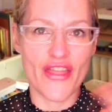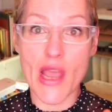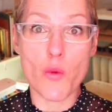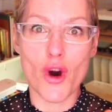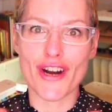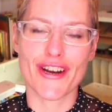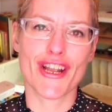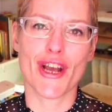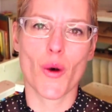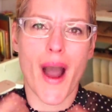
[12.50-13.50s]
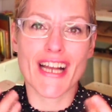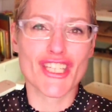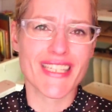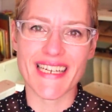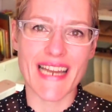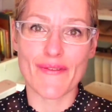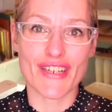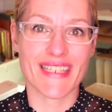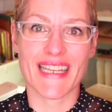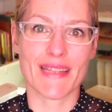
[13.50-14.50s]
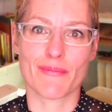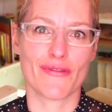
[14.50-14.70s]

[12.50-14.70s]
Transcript: They weren't new. I just had never seen them